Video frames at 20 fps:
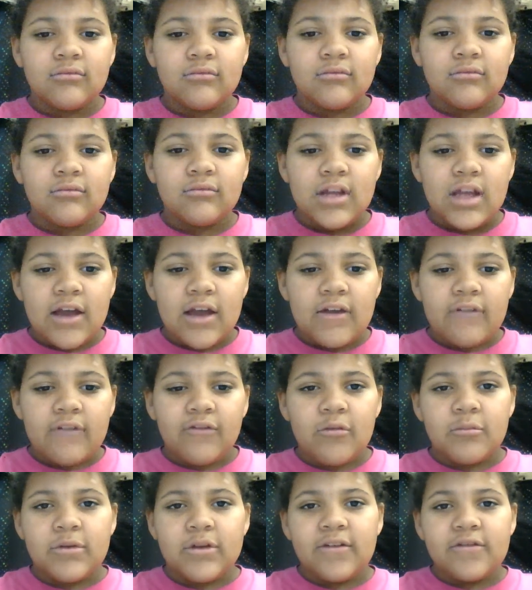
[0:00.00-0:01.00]
And from
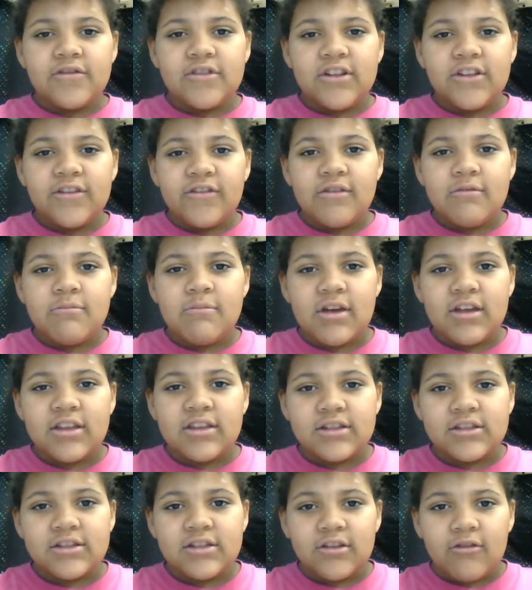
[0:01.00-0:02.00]
BFTV, make this a
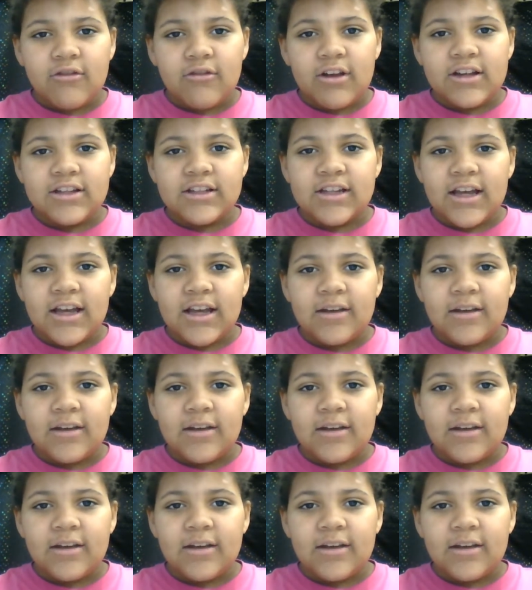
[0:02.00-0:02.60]
great day.